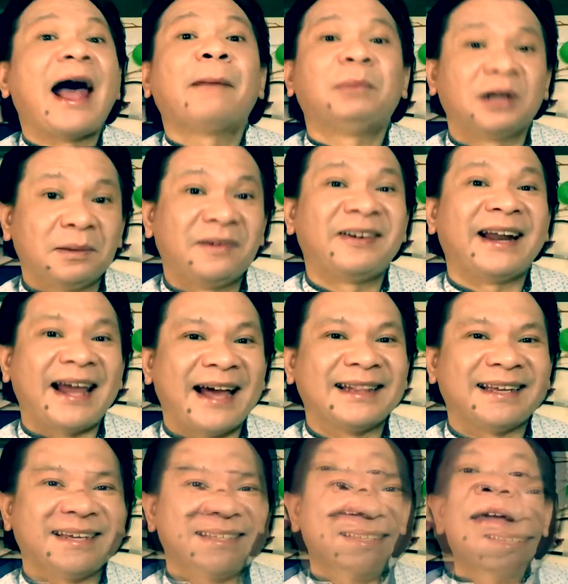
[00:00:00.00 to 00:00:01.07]
Apple
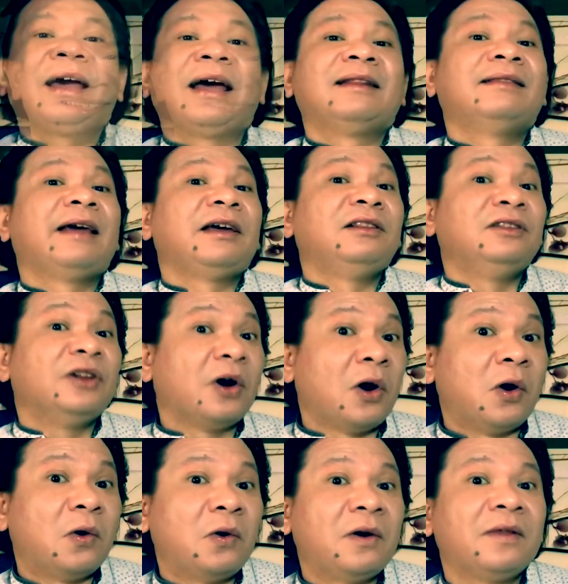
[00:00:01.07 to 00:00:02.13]
fanatics. And they
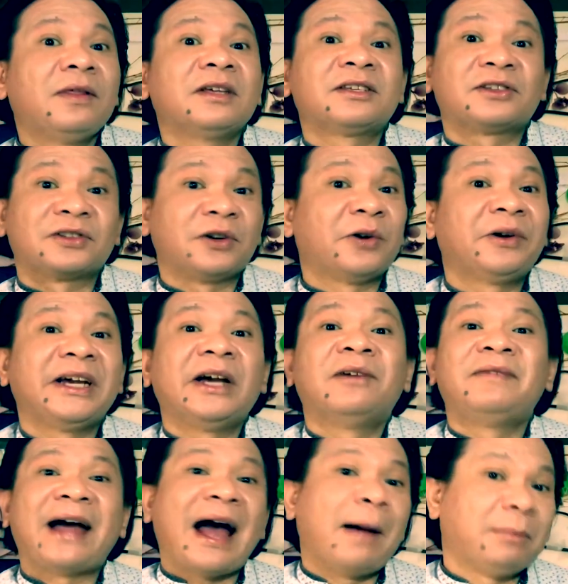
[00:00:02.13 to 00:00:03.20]
know the story
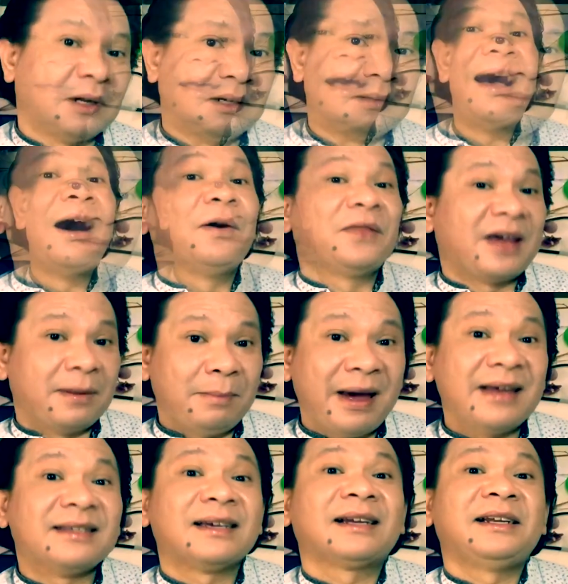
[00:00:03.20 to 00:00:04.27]
of Apple. How they
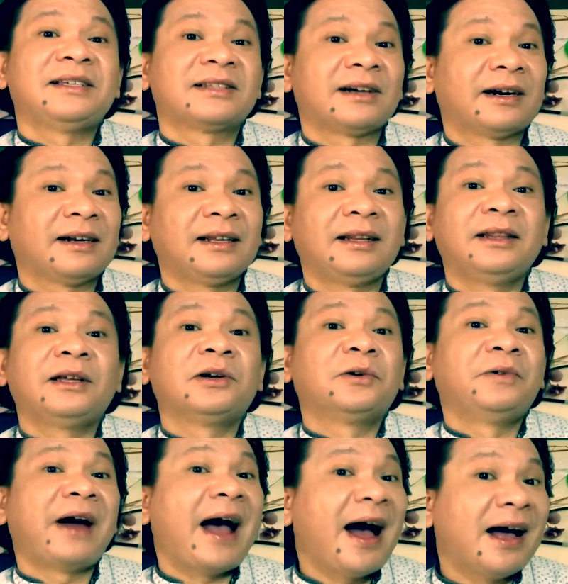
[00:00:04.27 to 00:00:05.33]
basically started in the
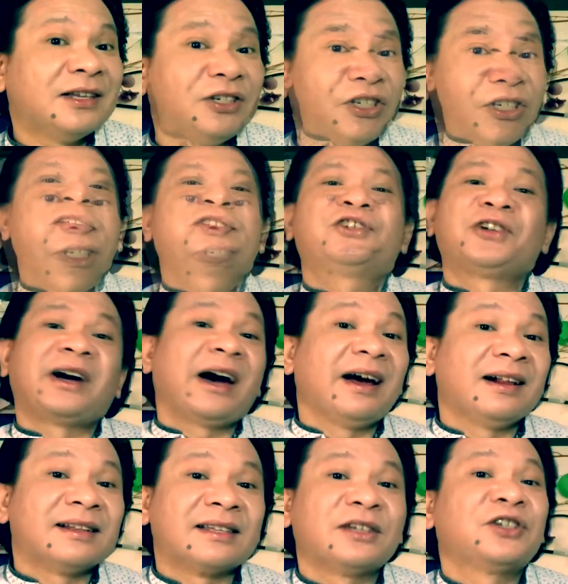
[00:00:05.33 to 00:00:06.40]
garage, the
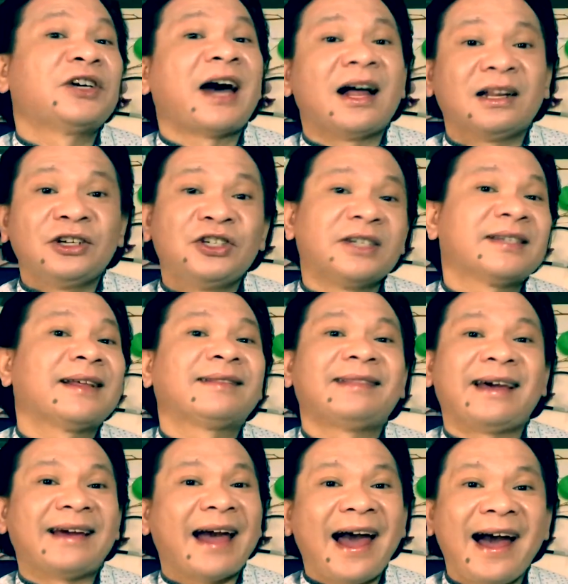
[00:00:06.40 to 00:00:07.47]
trials and challenges that
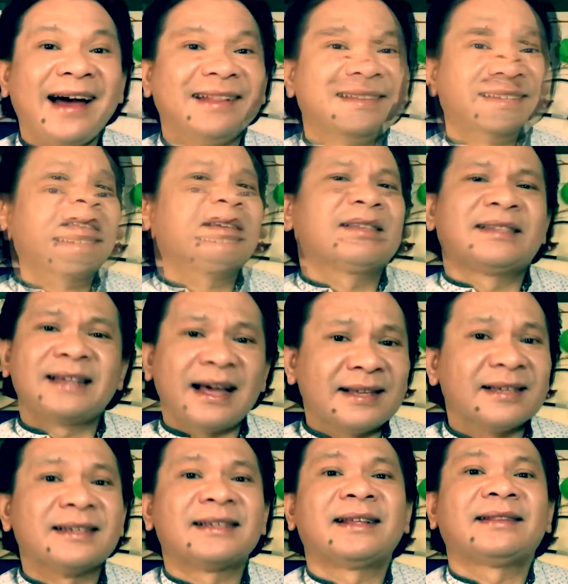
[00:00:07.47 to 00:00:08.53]
they had, the
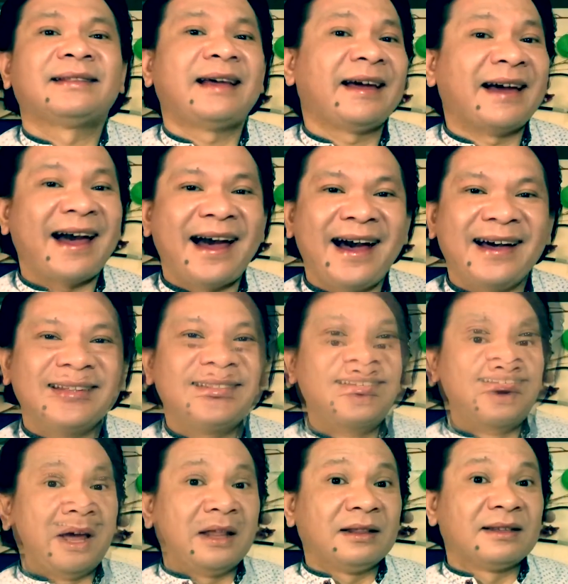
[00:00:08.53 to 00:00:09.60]
successes that they had
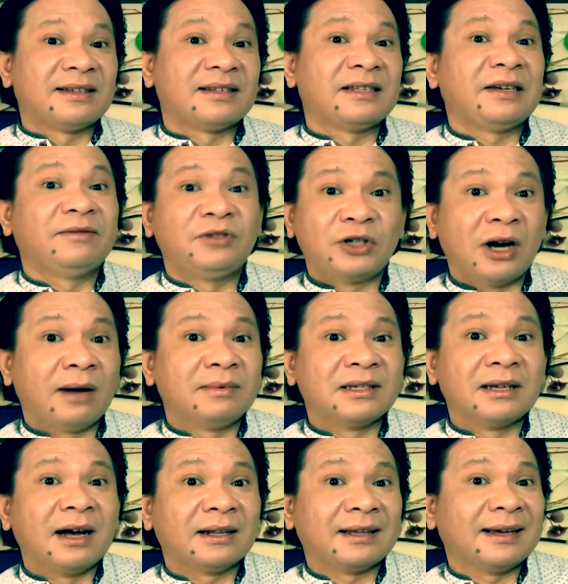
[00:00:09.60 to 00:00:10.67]
when Steve Jobs
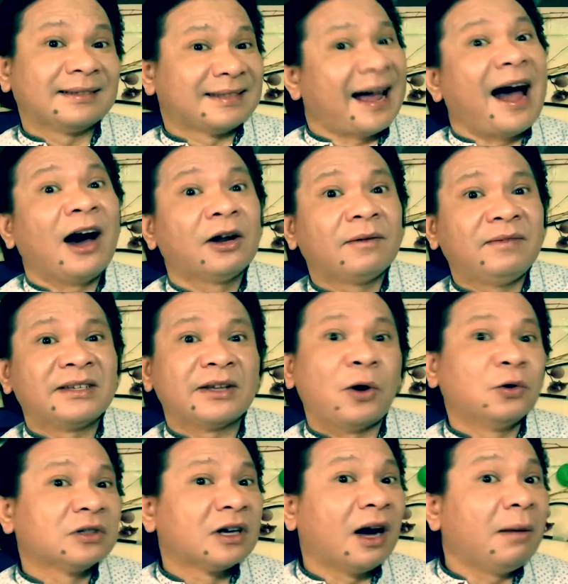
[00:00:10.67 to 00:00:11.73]
got kicked out of his
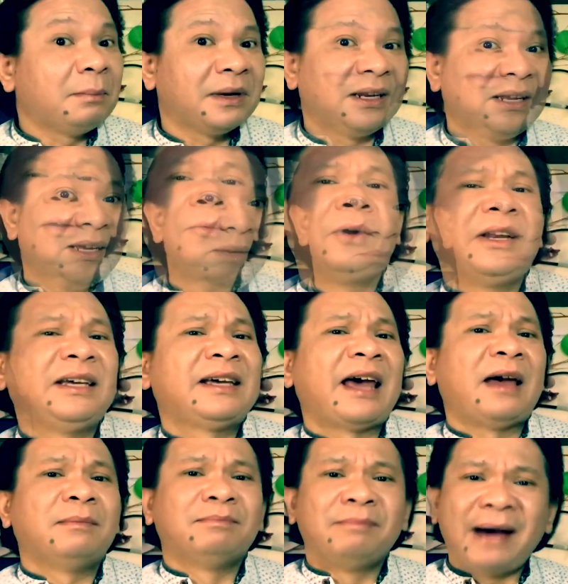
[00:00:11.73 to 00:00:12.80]
own company, when he
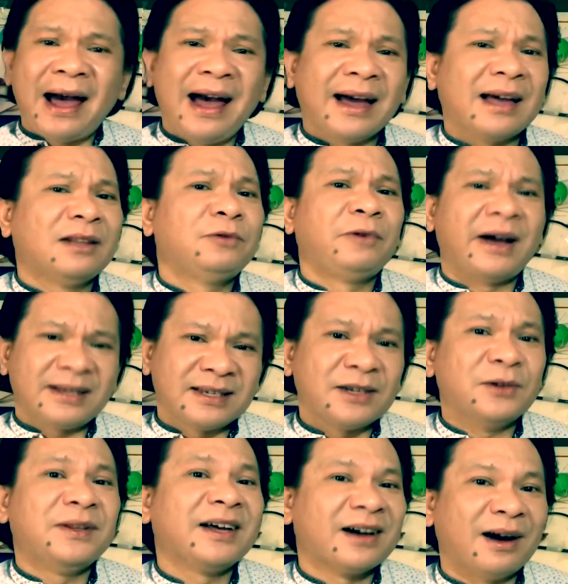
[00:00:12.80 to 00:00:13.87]
came back and
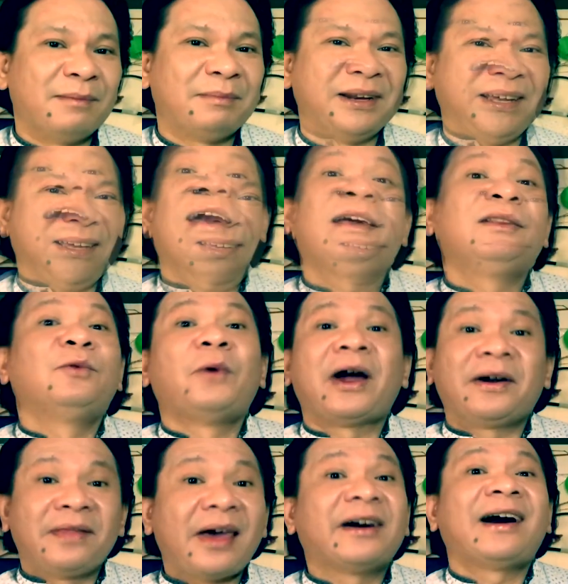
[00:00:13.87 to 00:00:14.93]
rescued the company, and
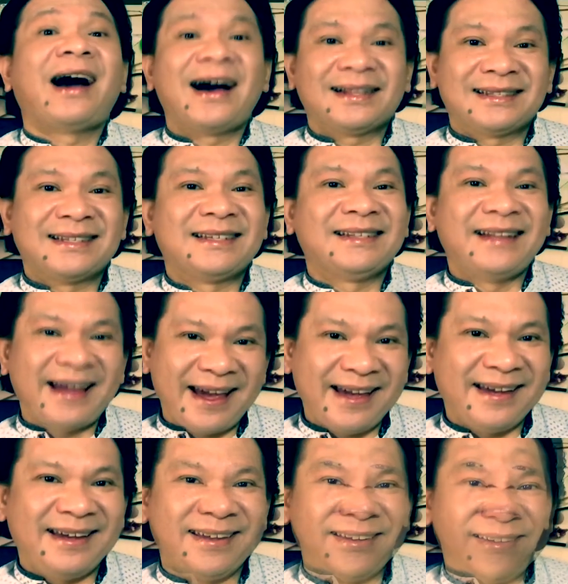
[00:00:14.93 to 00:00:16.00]
where they're at
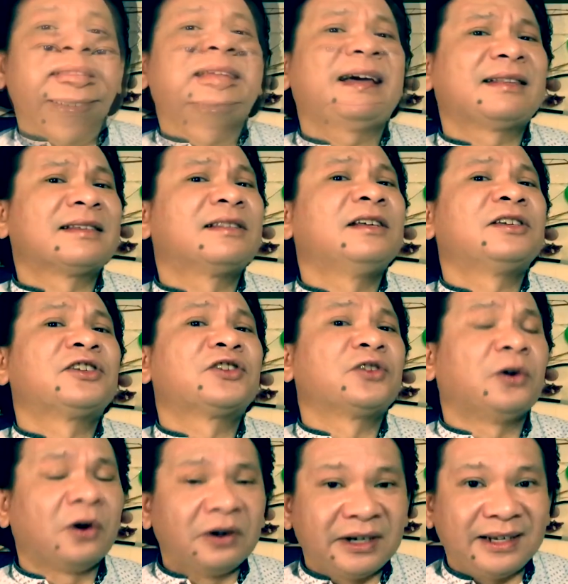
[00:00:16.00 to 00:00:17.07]
today. That's the
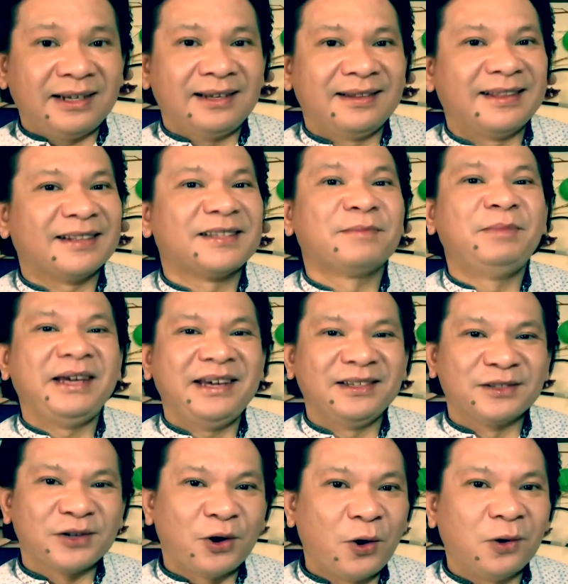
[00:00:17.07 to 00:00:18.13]
story that's
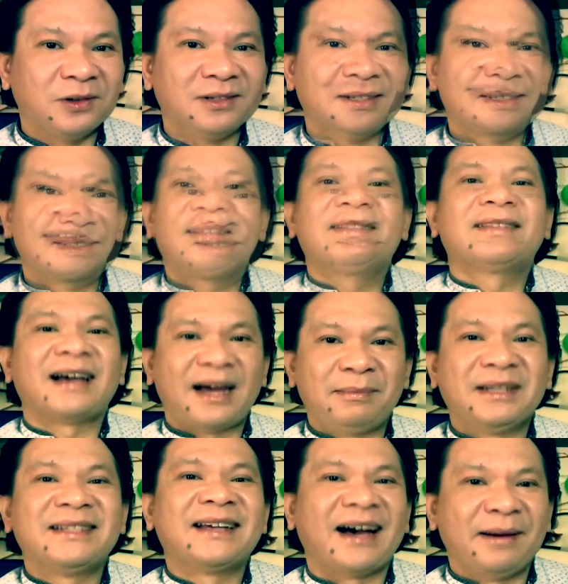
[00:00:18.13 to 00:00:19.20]
being told time
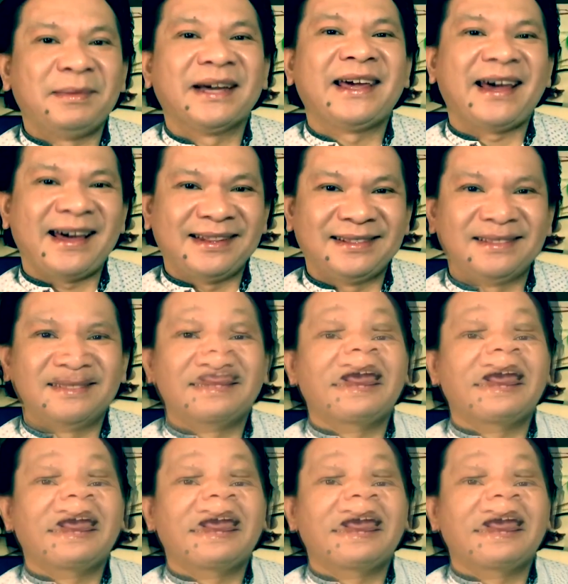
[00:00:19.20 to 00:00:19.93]
and time again.